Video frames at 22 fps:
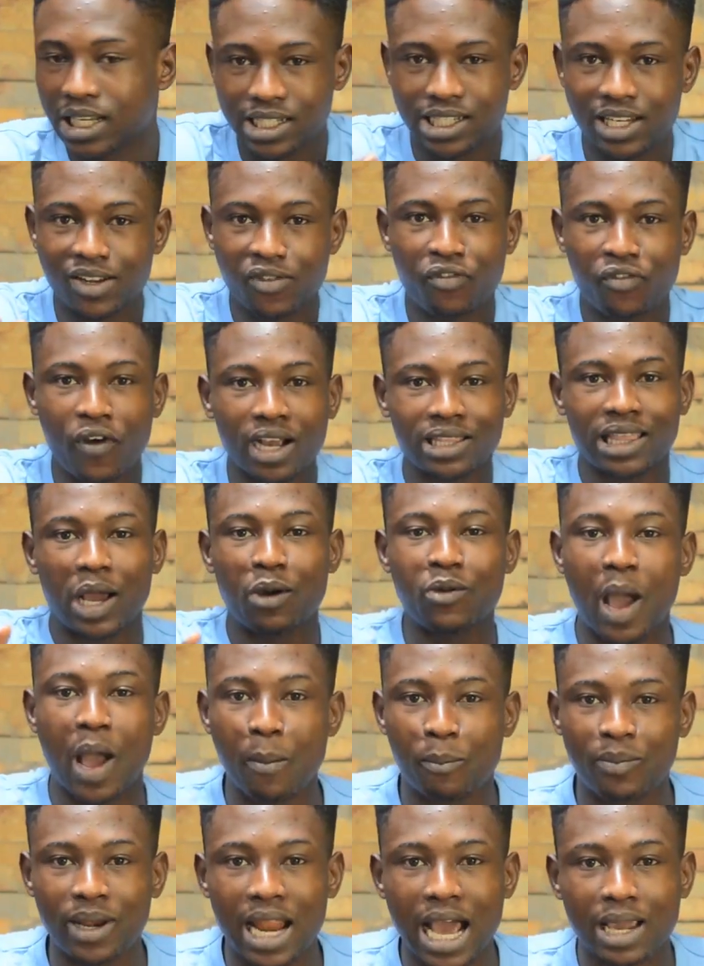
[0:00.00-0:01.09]
The fact that we
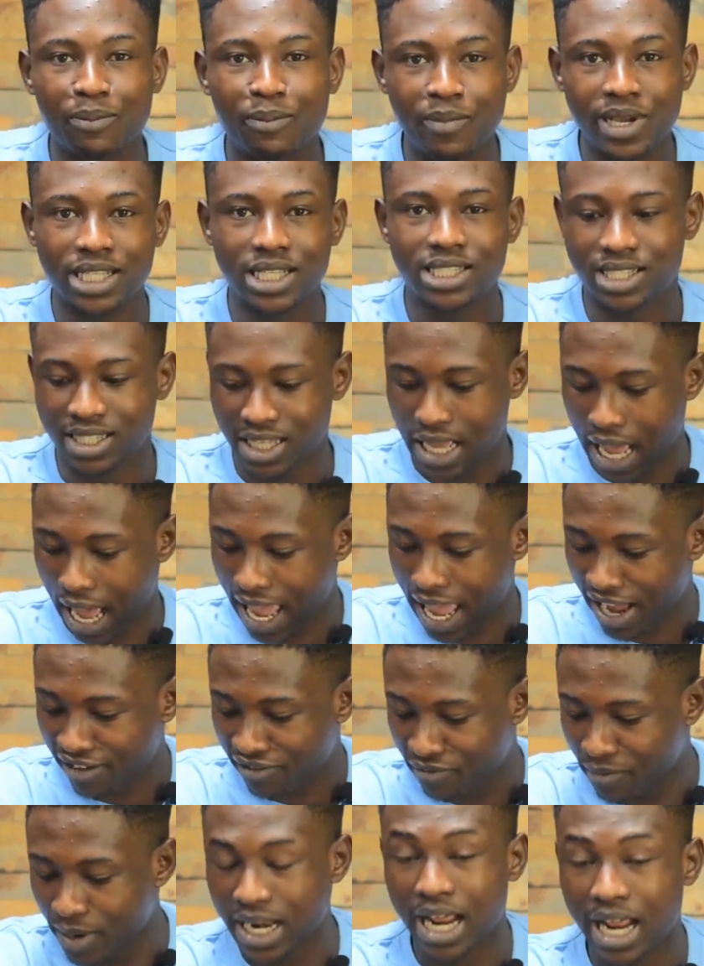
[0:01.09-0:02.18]
are black means I
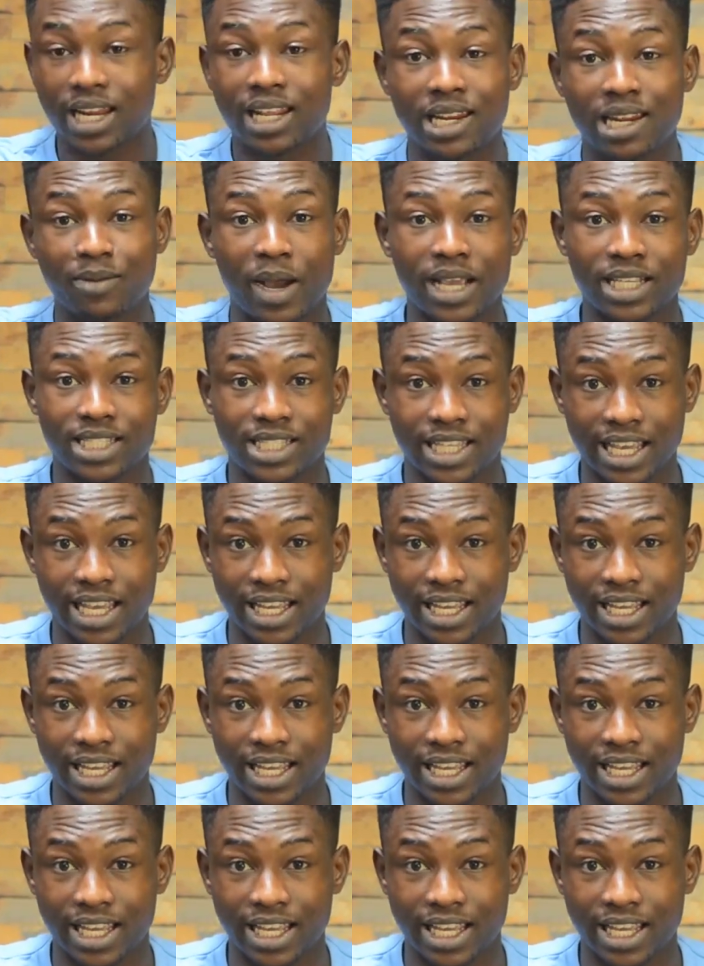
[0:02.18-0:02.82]
have melanin in my skin.